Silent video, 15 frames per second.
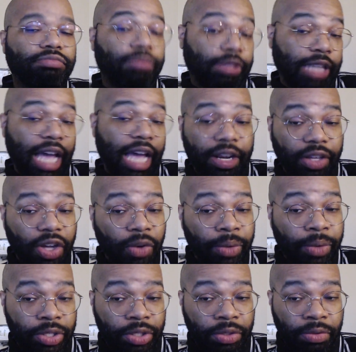kind of
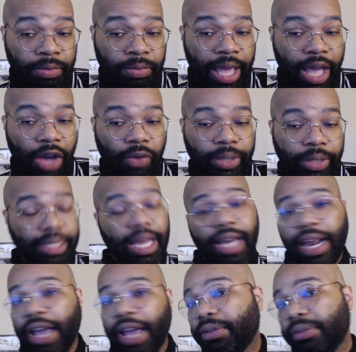going to how he got
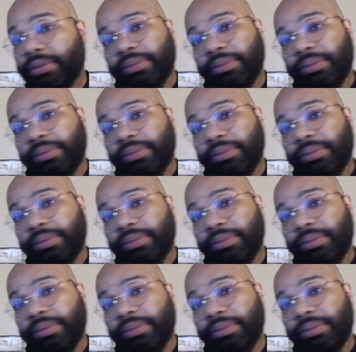out.